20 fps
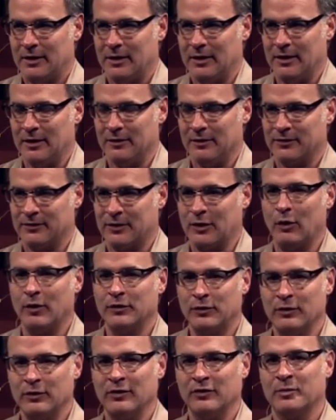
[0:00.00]
of
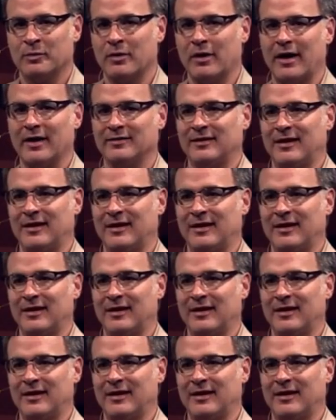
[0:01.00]
going through this process and
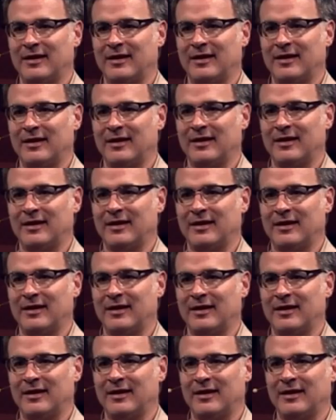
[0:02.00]
having to literally
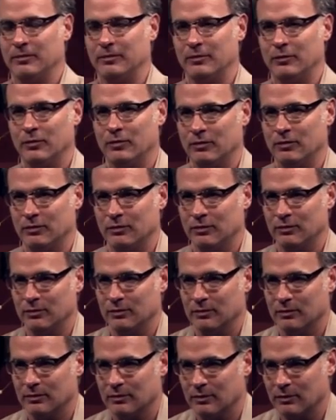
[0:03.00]
go
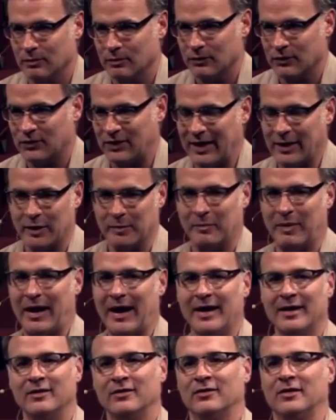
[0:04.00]
say
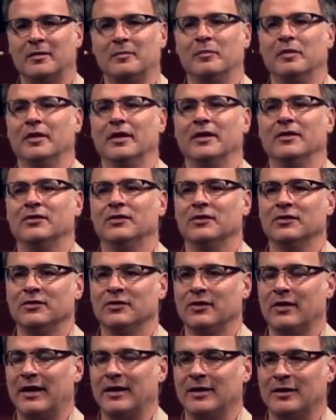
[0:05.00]
goodbye to some
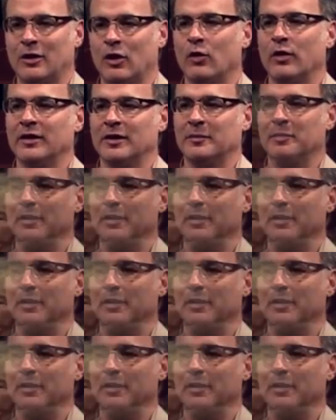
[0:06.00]
places, like going to